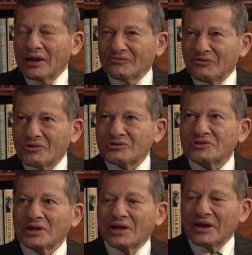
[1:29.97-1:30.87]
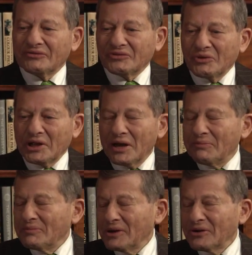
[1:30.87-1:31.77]
Unfortunately, after we
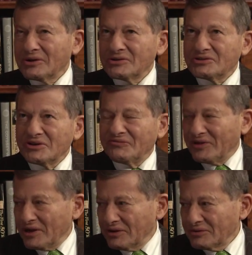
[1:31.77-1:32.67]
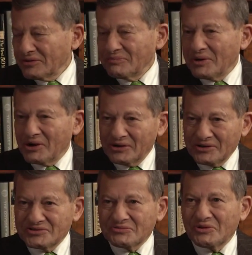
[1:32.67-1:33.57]
got married, she found the Bartlett's